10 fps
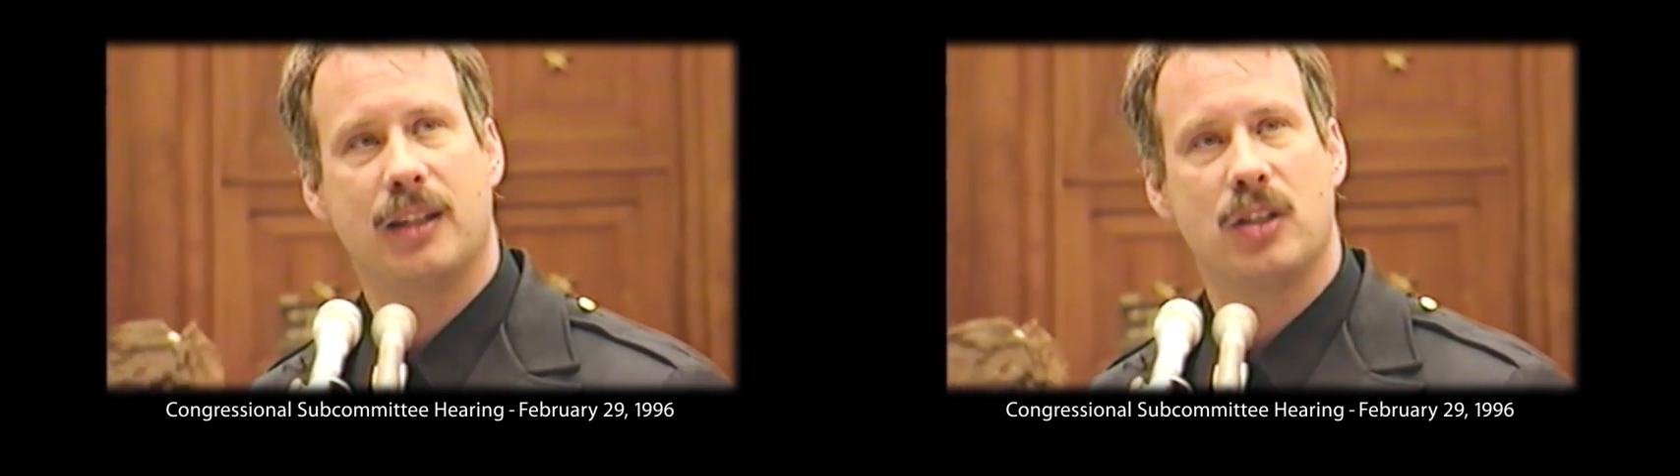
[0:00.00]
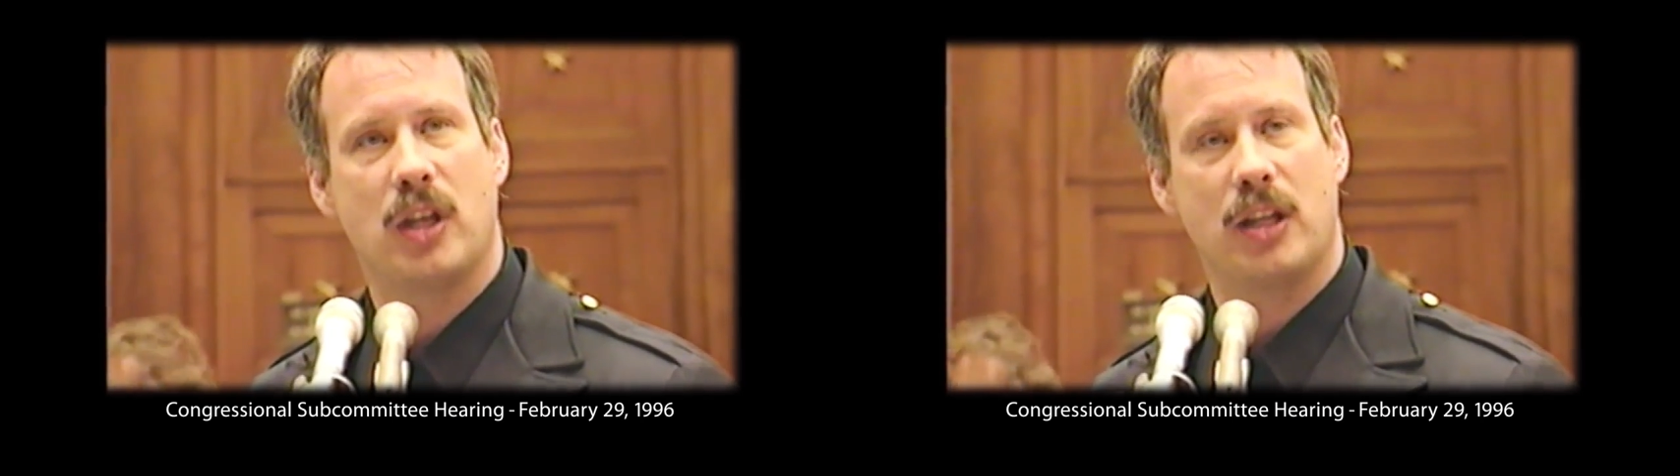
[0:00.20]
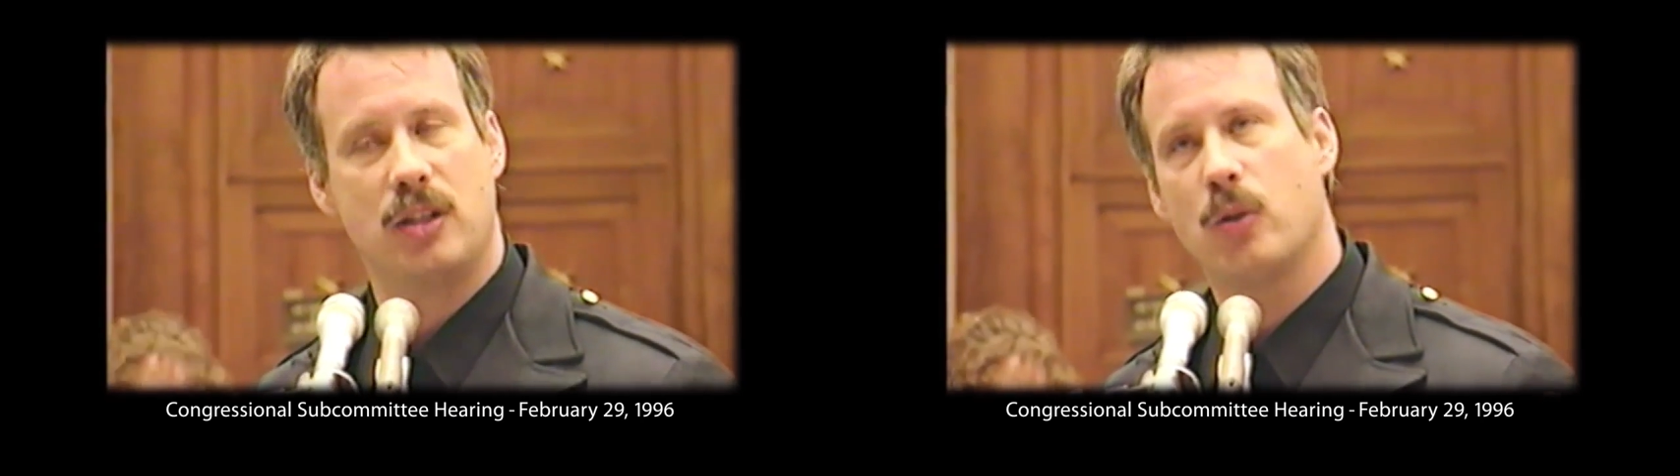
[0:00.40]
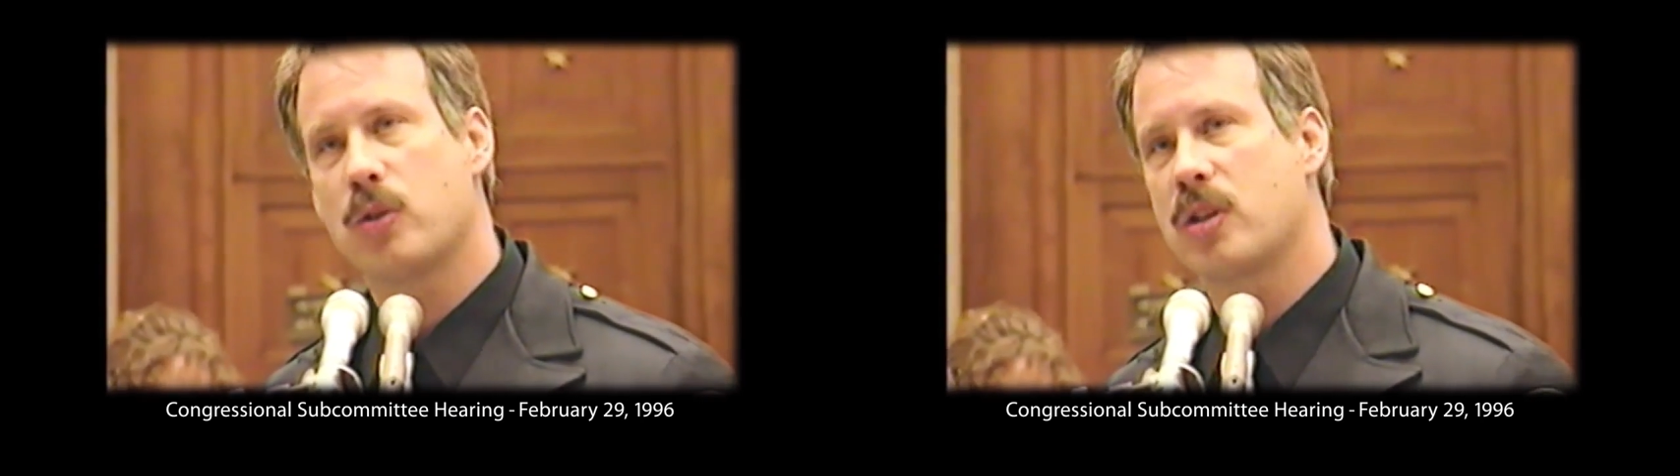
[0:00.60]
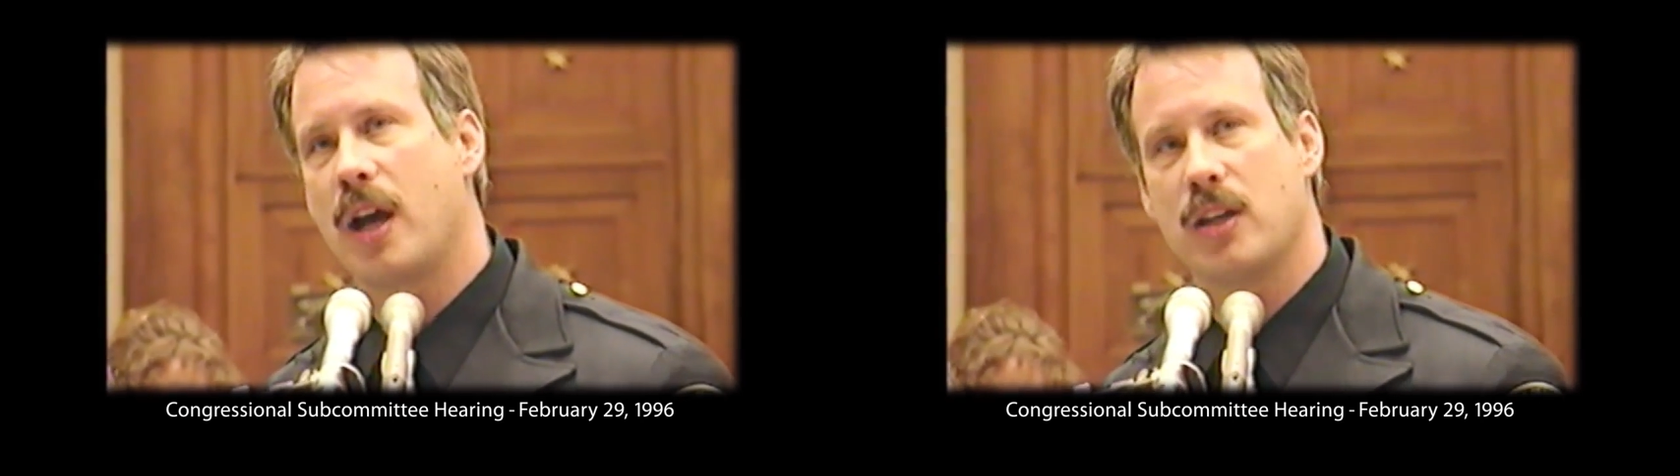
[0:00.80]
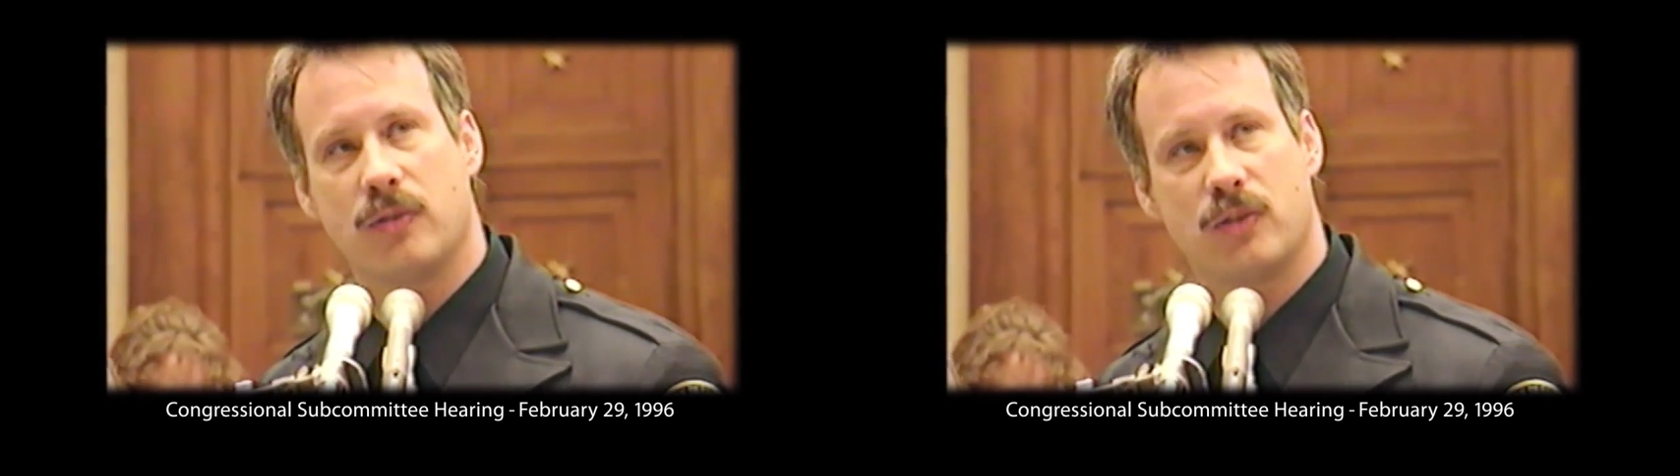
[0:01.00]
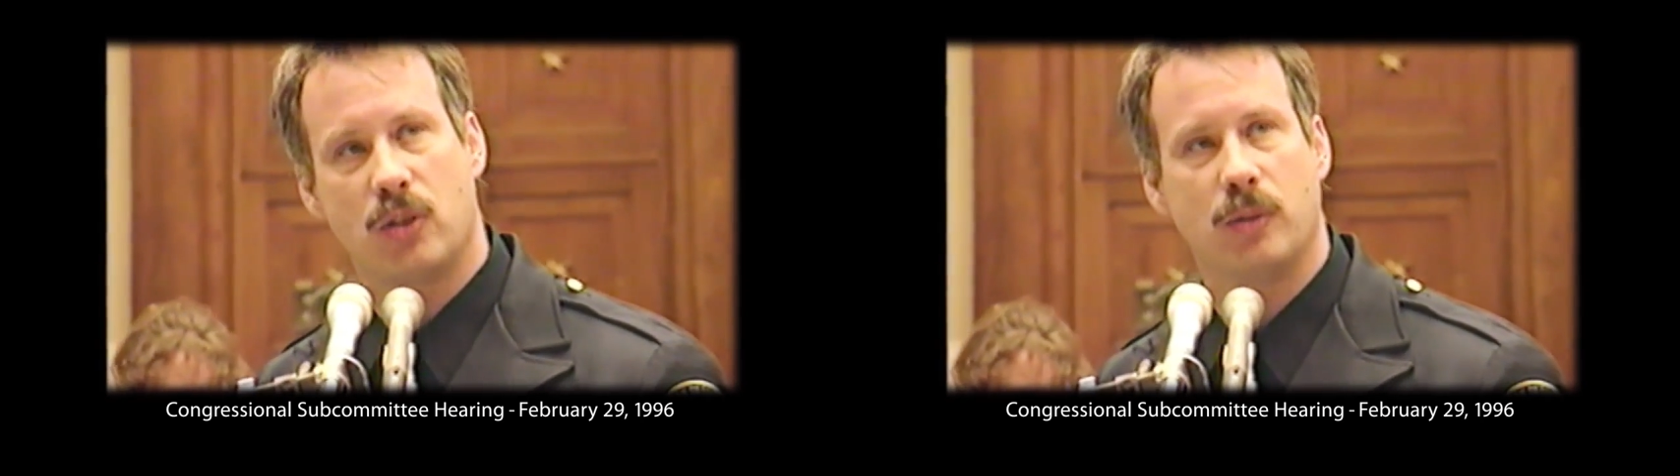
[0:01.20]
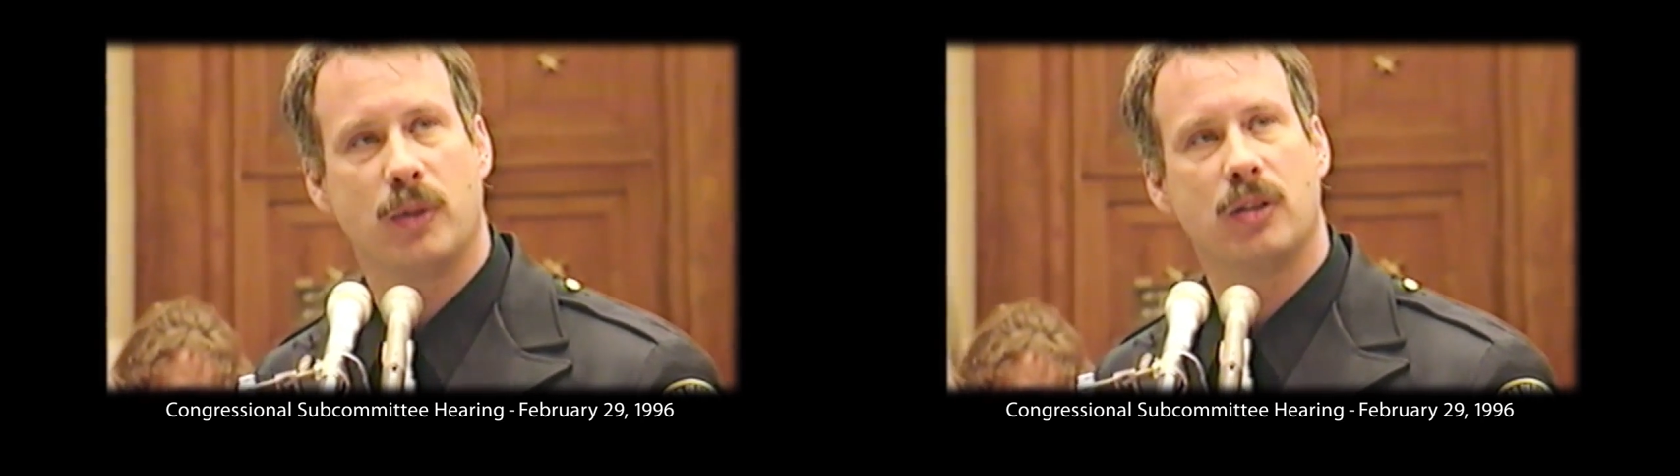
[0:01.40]
She had no signs of
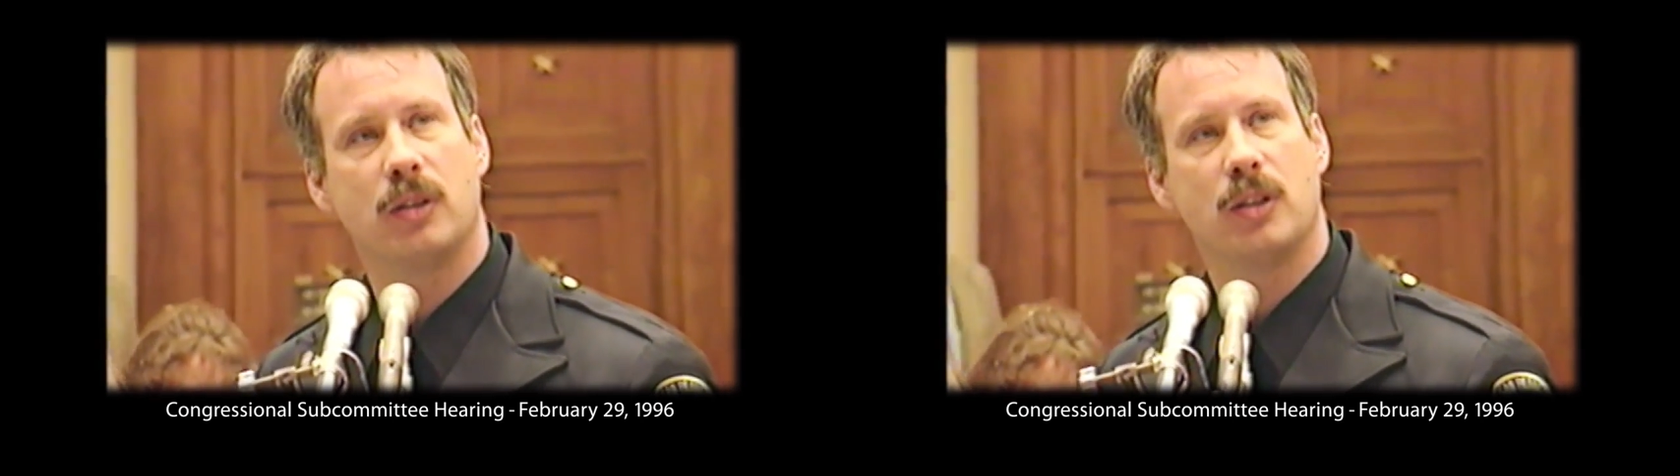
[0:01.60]
tumor.